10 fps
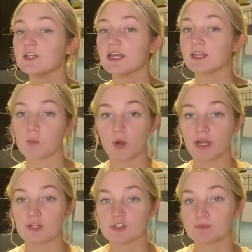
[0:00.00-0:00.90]
in the
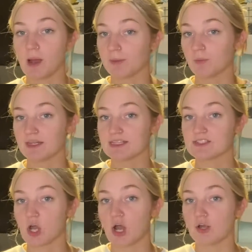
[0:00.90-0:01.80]
morning, just popping one of these
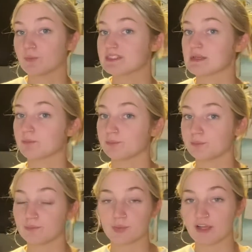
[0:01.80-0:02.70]
on with some
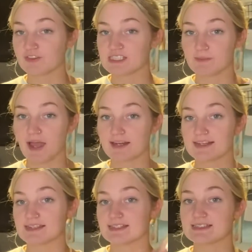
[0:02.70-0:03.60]
breakfast
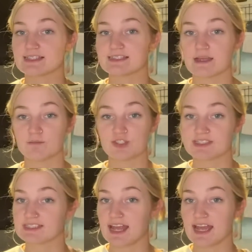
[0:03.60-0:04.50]
patties, some
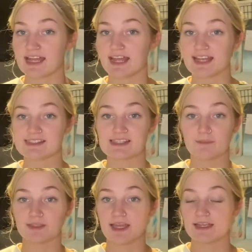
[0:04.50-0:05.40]
just egg, and some
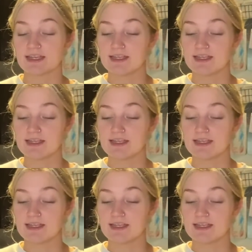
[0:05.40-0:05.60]
like